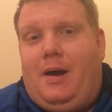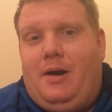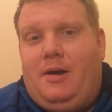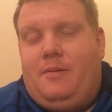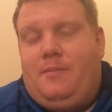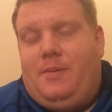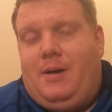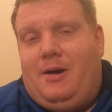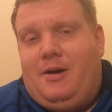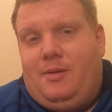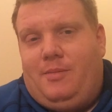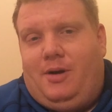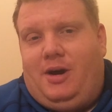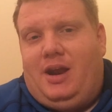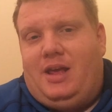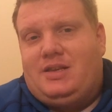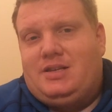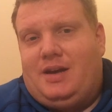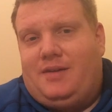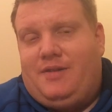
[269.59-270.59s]
bearing
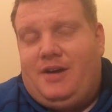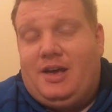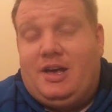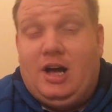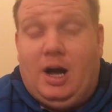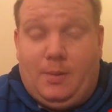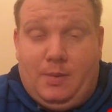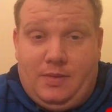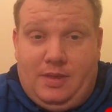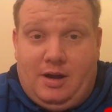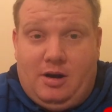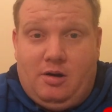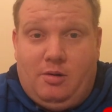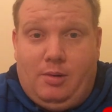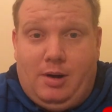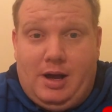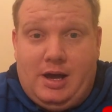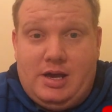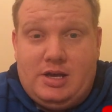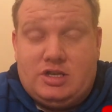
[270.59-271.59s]
in mind it's FA Cup and
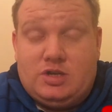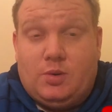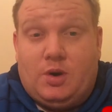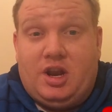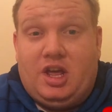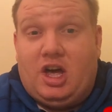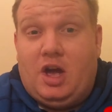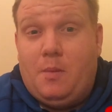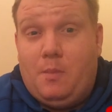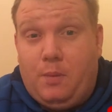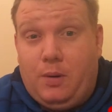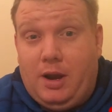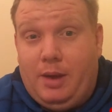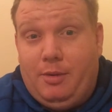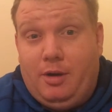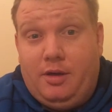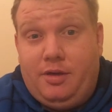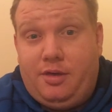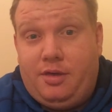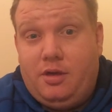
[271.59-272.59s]
they're away, so we're going to
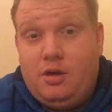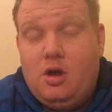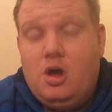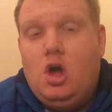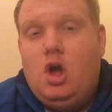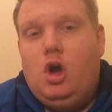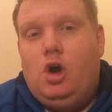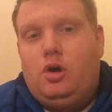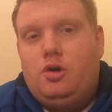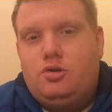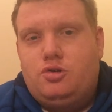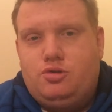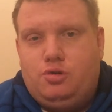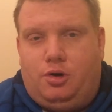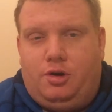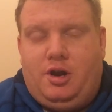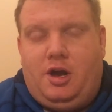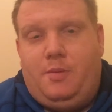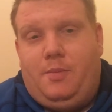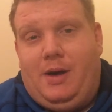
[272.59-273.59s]
go Plymouth,
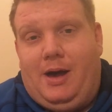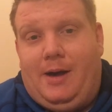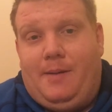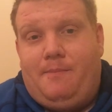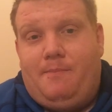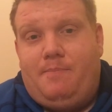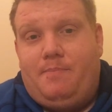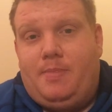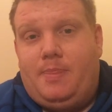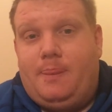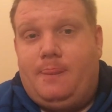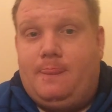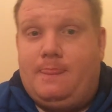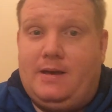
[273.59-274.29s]
draw no bet.